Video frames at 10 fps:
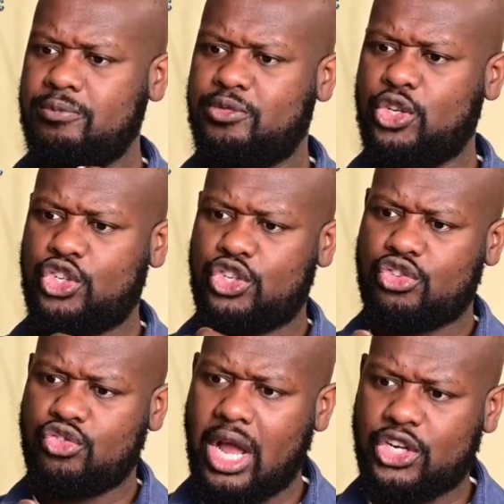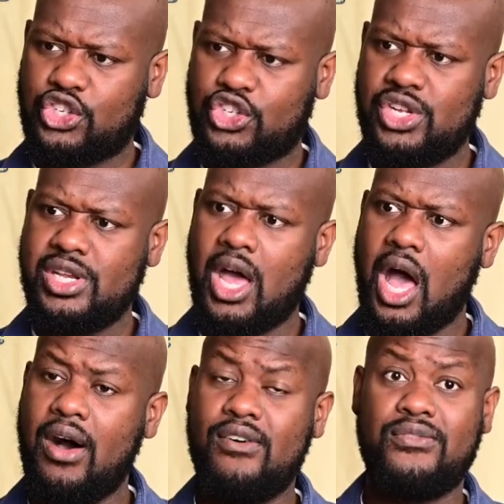destruction
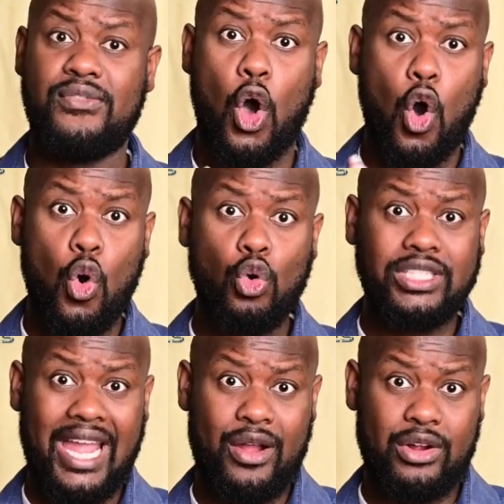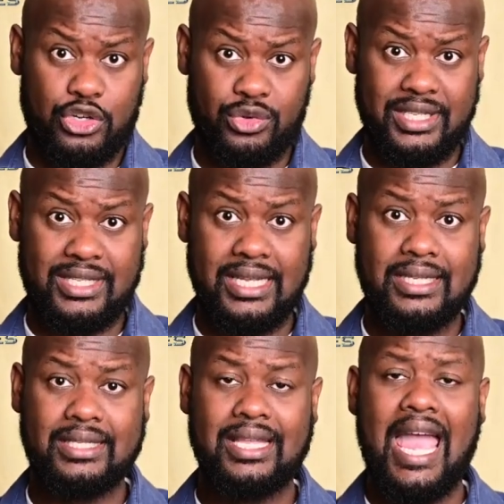of old
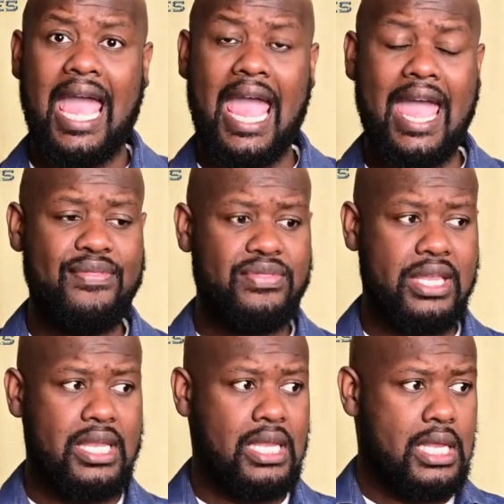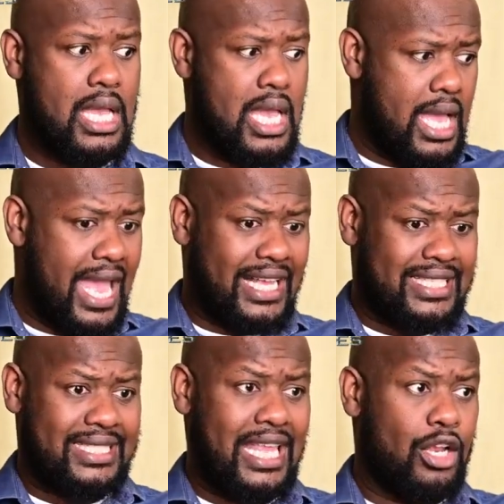characteristics and the
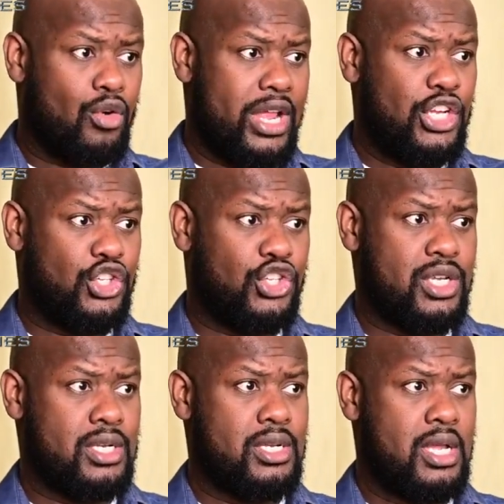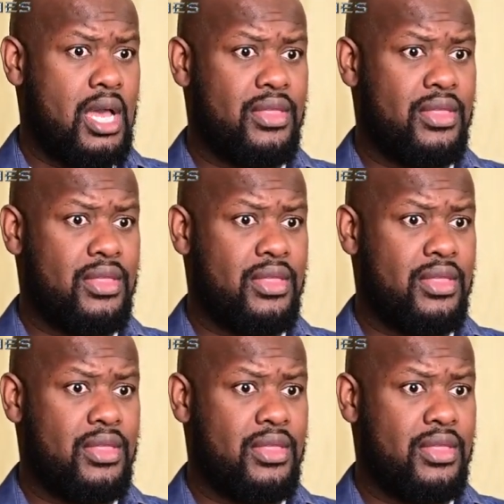acceleration,